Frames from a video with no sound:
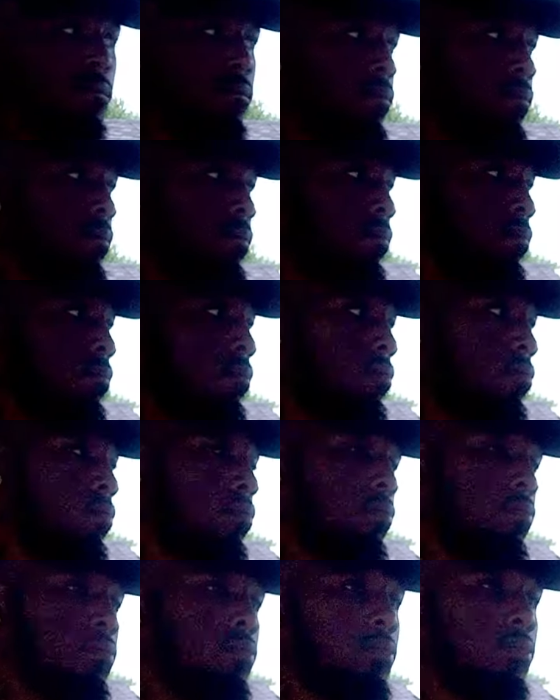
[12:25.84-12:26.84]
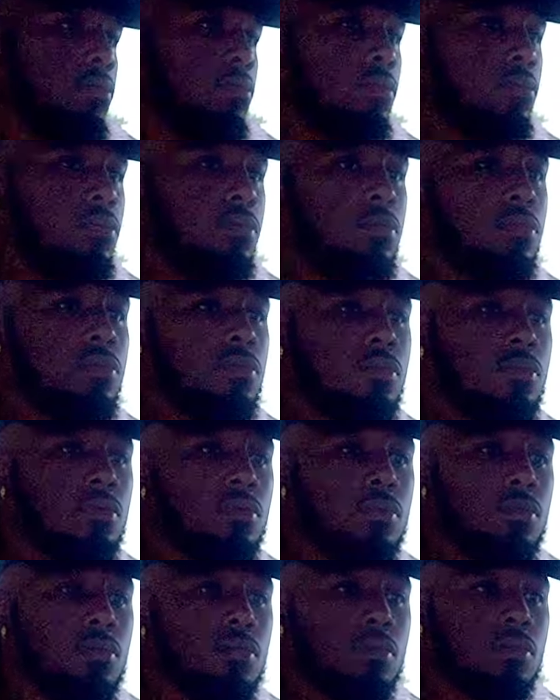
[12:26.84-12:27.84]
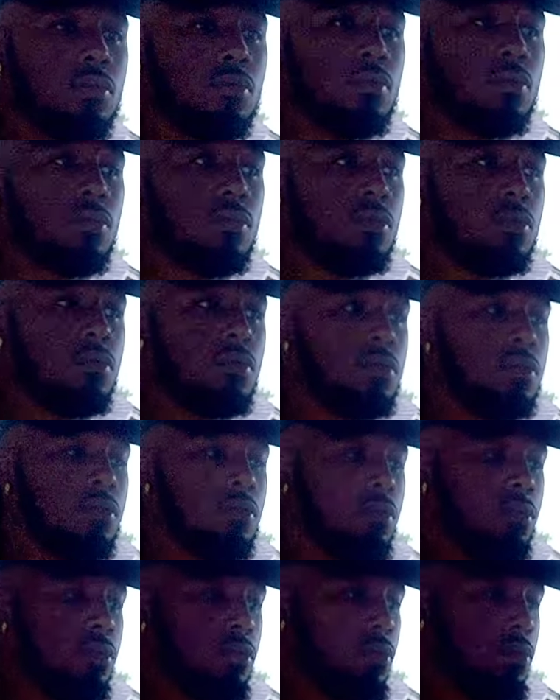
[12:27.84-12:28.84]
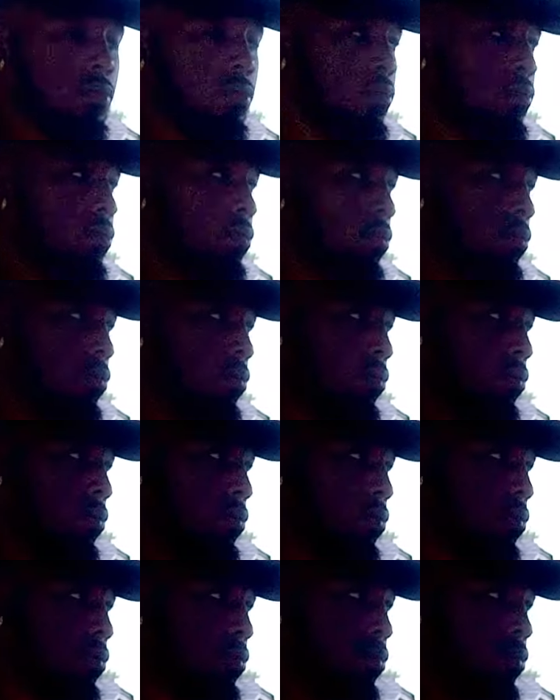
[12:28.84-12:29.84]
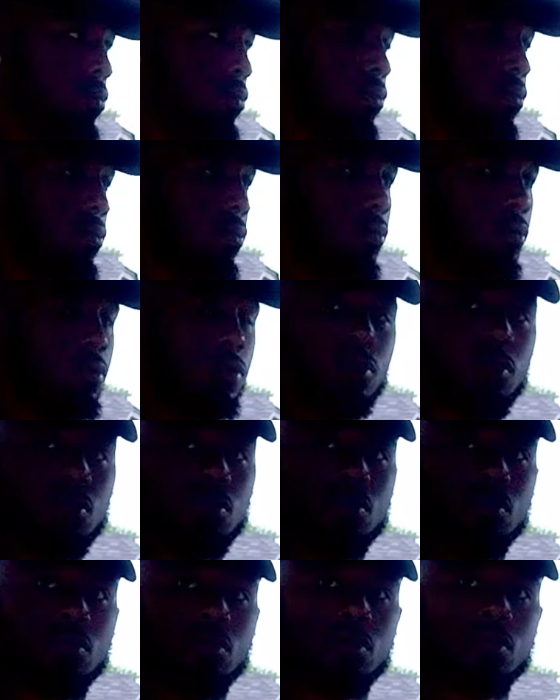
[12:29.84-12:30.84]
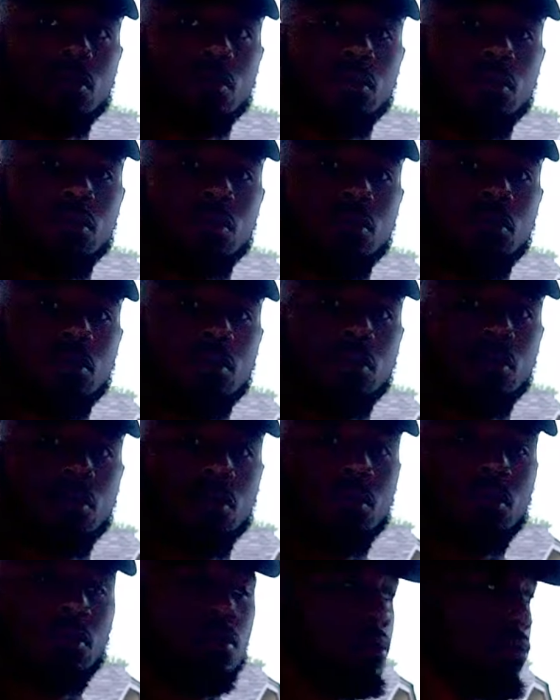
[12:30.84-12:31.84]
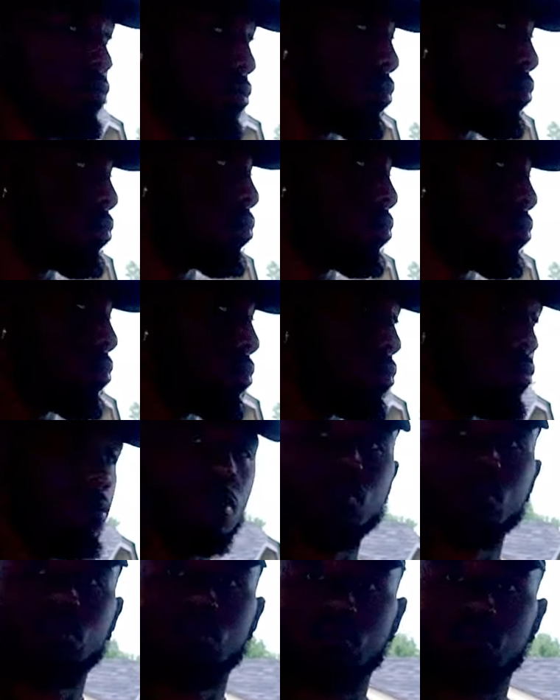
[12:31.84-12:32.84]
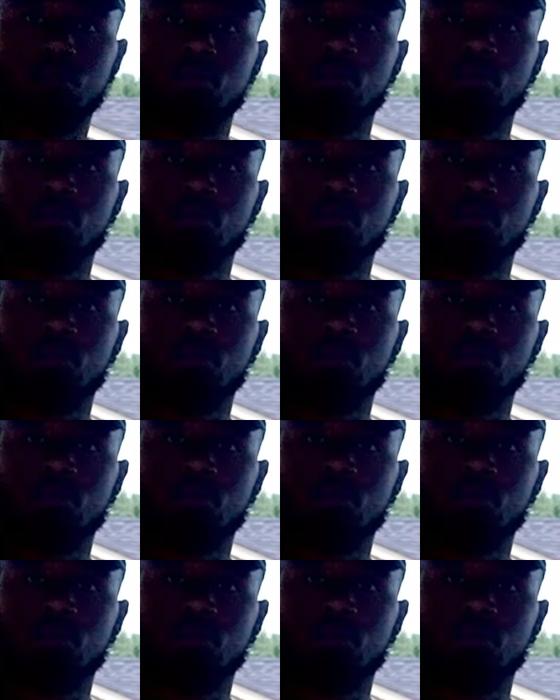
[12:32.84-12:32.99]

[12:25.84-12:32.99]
I can tell him, I got one minute to tell him what to do. But he